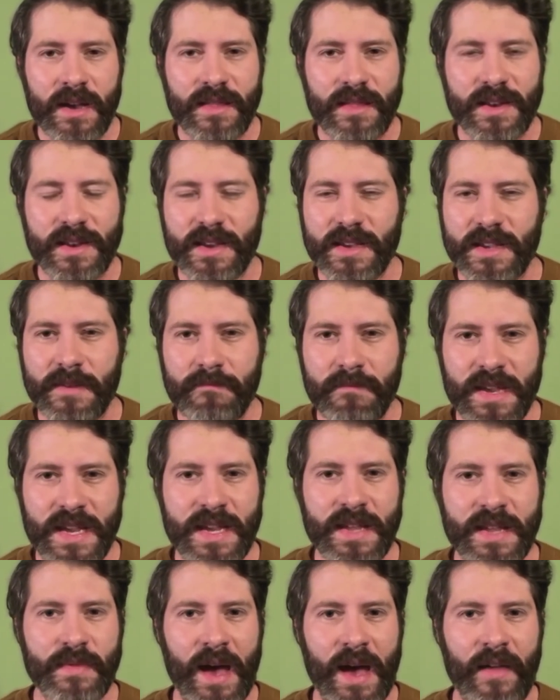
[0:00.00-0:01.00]
That doesn't
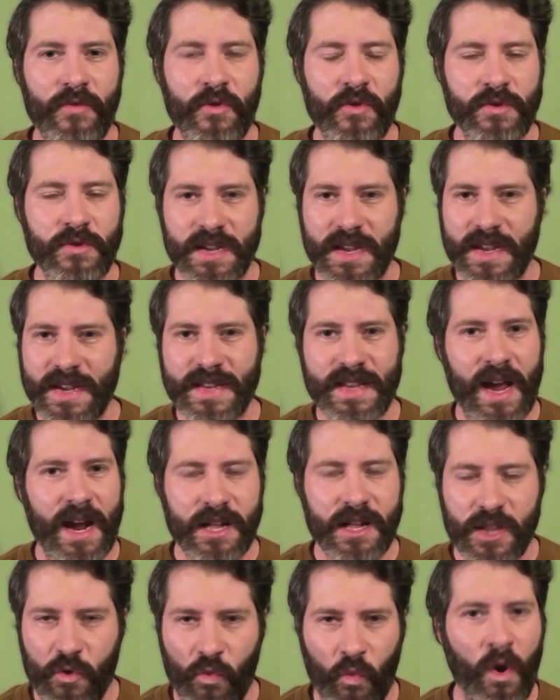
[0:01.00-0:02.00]
mean that there's
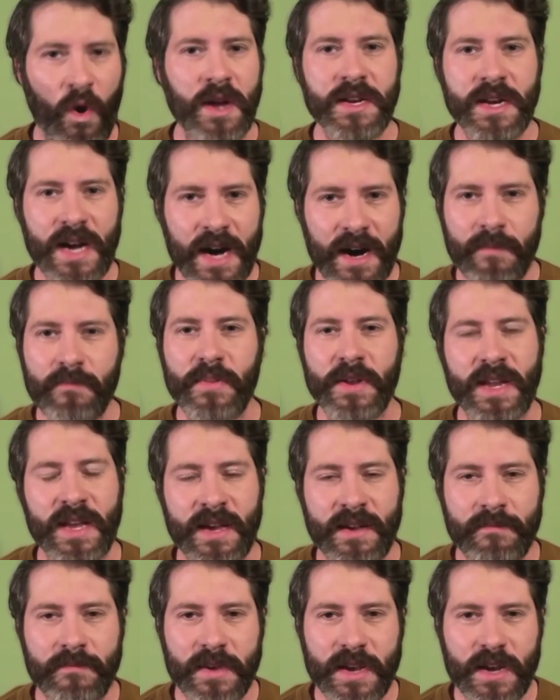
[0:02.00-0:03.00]
exactly one
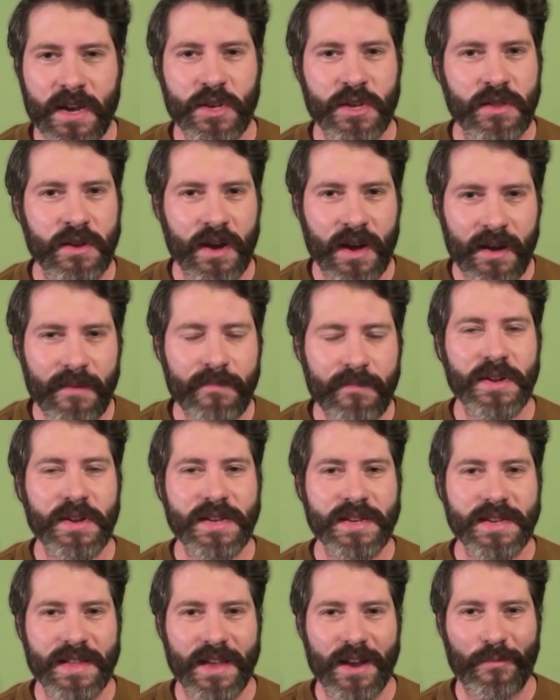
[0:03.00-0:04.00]
company, because the
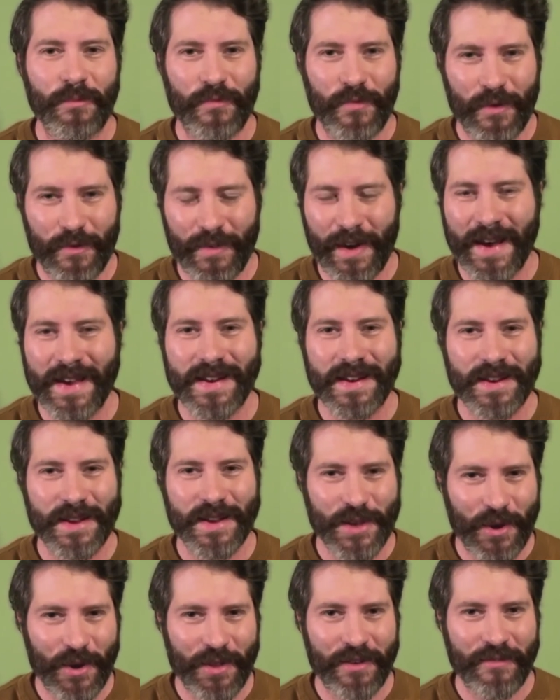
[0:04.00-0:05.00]
companies that have provided
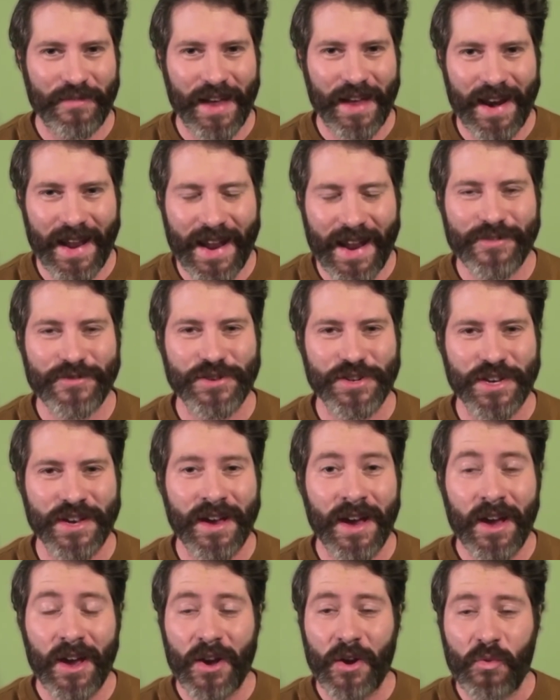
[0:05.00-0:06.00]
us all of that
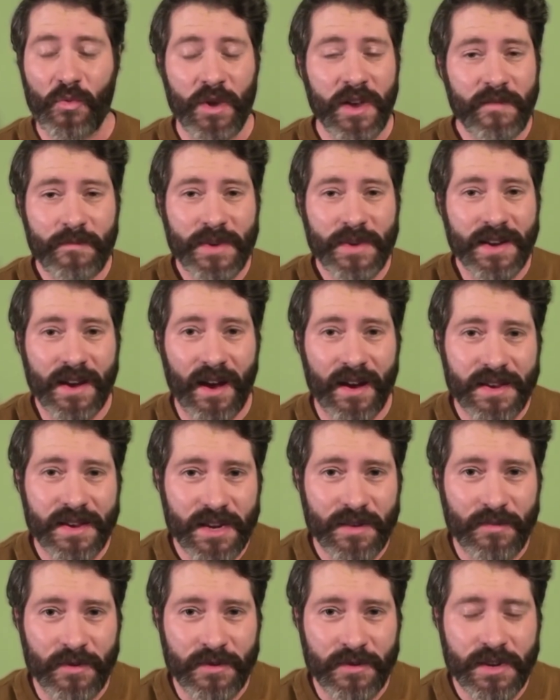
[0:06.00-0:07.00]
energy, we've been
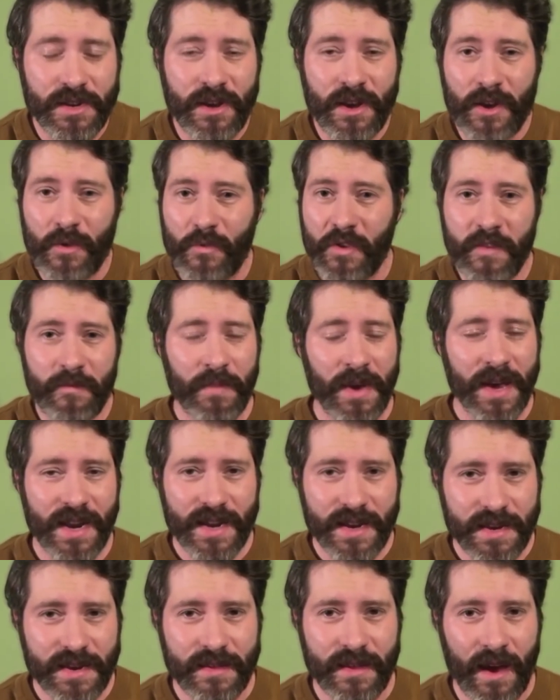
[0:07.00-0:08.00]
customers. We've
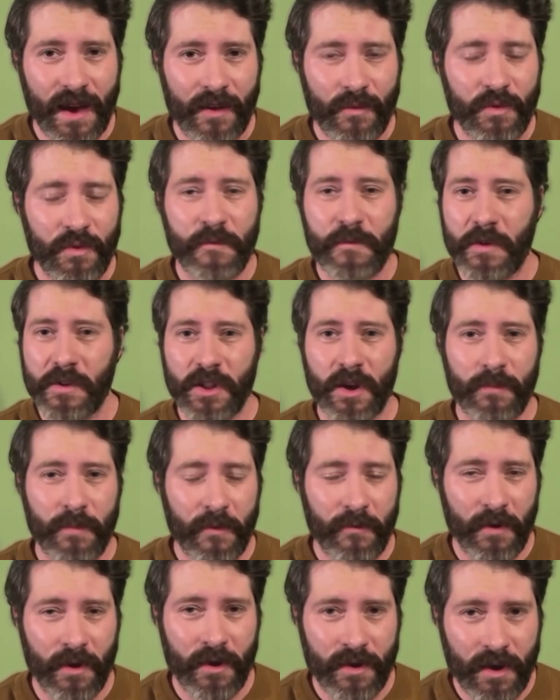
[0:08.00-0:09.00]
paid into that. We've filled
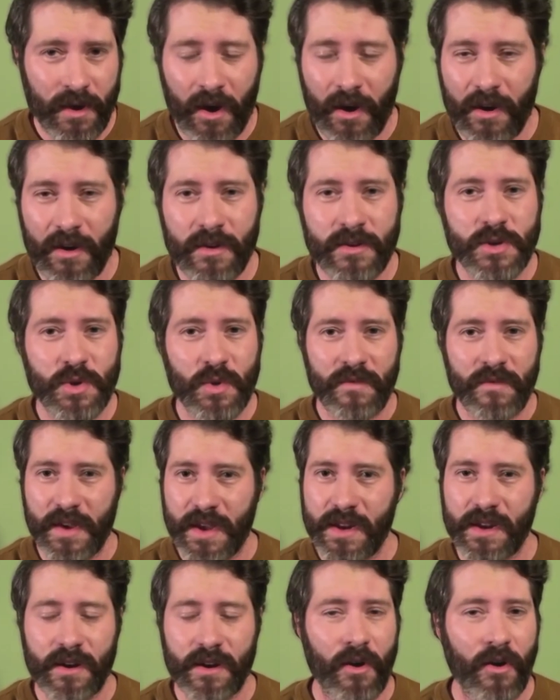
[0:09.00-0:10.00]
up of our cars, we've
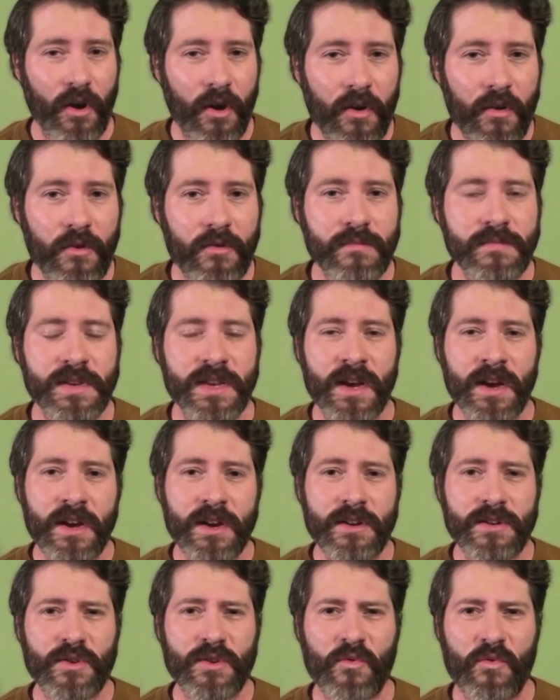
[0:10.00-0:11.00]
heated our homes.
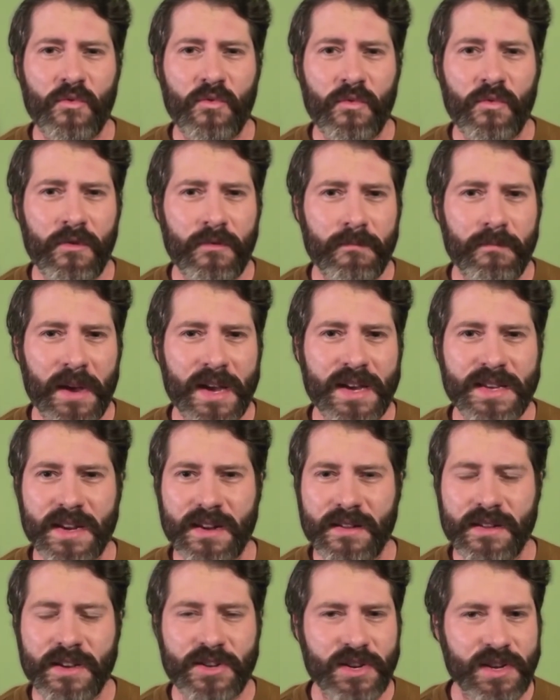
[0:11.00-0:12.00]
So we're
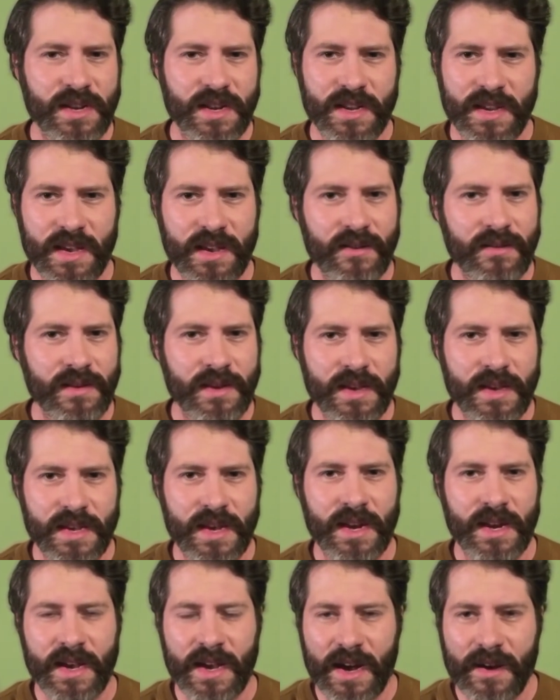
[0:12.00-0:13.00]
basically just as guilty
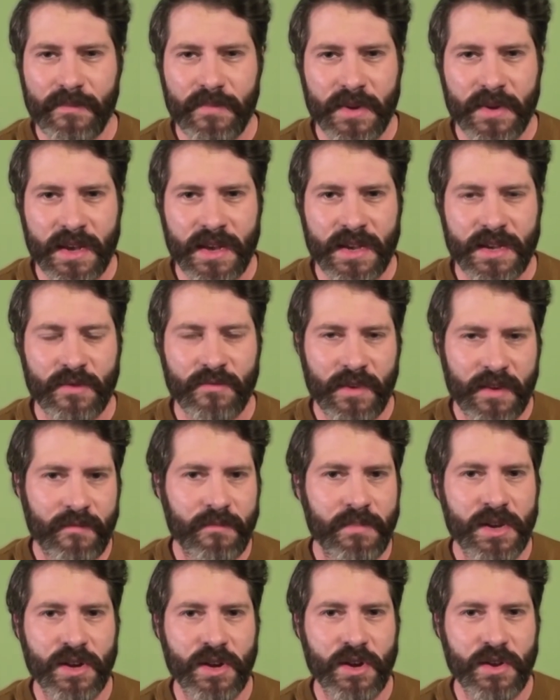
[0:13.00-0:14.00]
as any company as we
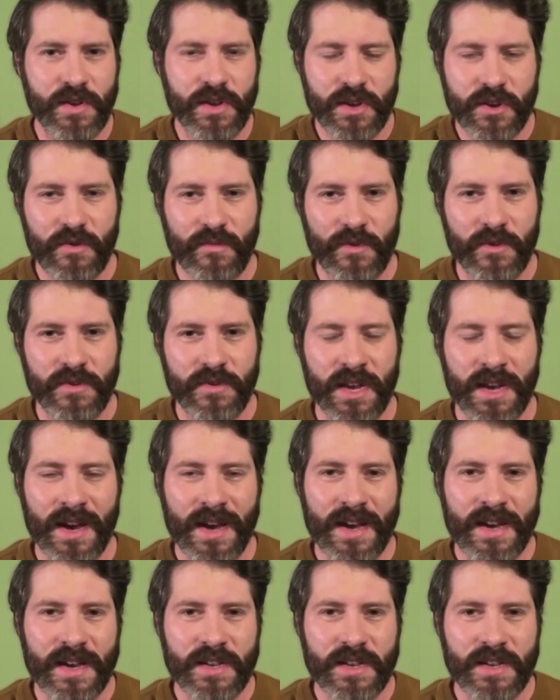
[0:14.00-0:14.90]
have been consumers.